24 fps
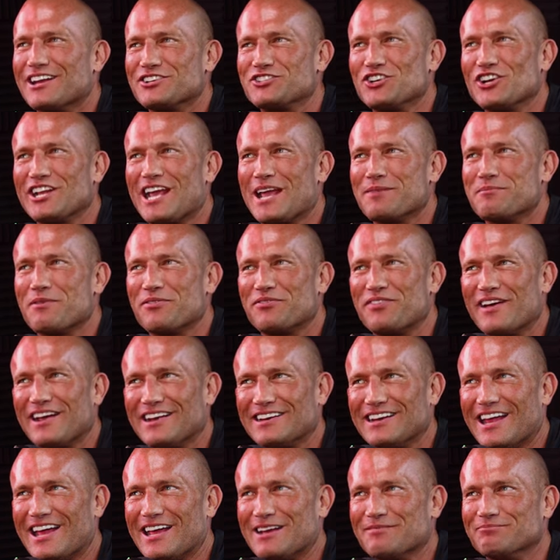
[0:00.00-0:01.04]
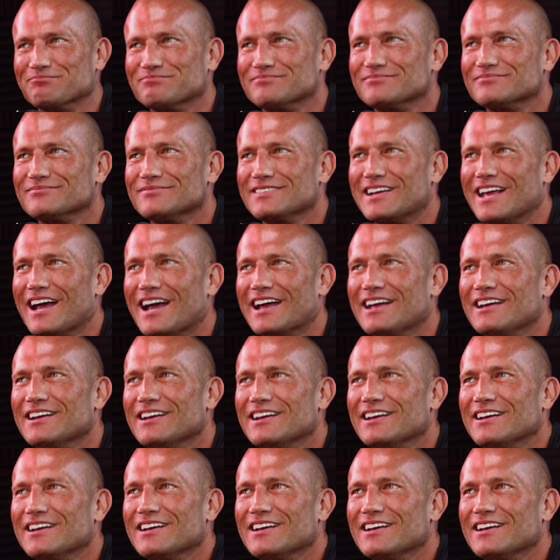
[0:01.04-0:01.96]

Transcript: I should have gave him a fake name, okay?